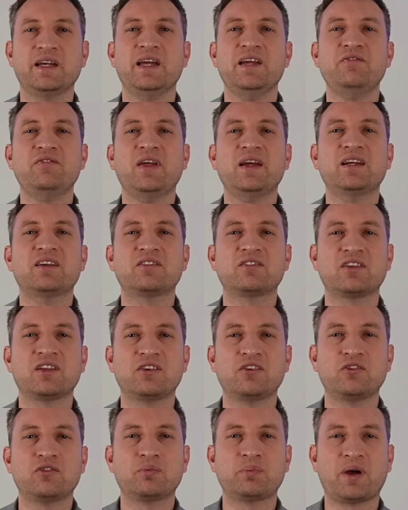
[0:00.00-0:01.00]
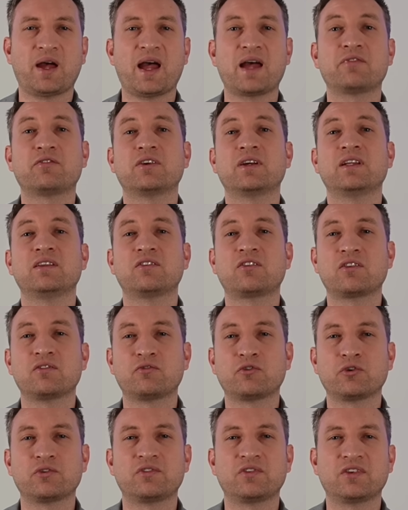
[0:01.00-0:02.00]
If they continue to put effort into the
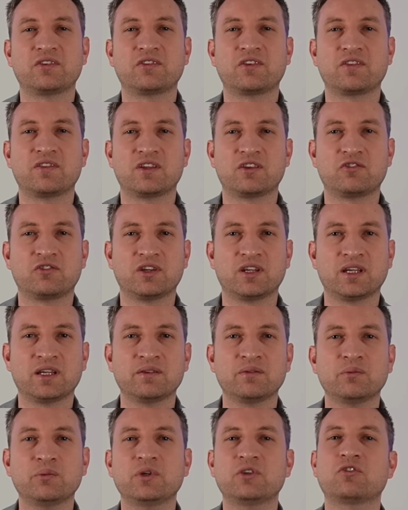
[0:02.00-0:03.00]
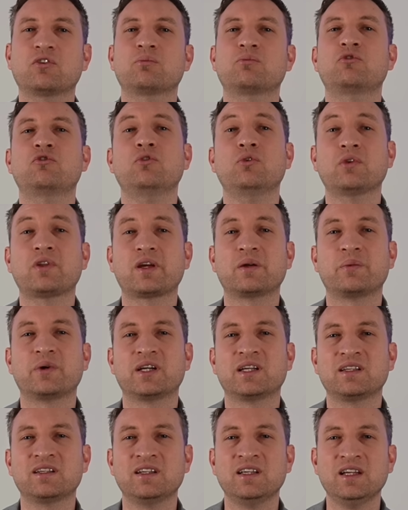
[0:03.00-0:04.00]
voice assistant this year, which I'm sure they
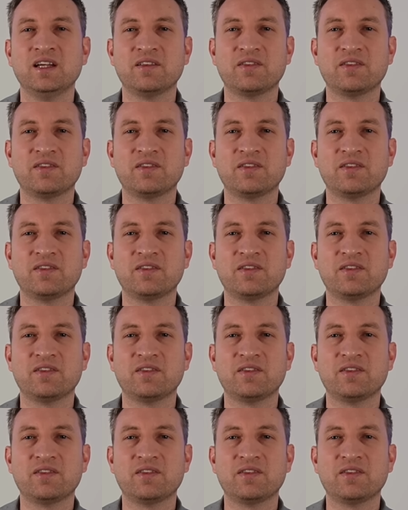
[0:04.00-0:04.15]
will,